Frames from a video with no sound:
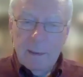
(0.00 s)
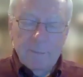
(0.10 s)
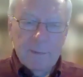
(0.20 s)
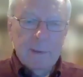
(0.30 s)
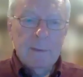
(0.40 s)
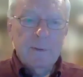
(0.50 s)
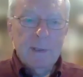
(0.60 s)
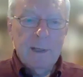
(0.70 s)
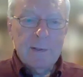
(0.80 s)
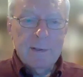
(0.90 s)
we wish you a
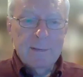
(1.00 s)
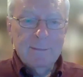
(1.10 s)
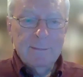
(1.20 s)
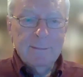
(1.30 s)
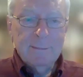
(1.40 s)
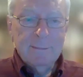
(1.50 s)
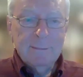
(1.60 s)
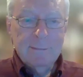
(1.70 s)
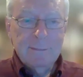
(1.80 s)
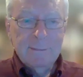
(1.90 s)
great time in
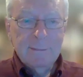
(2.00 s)
Paris.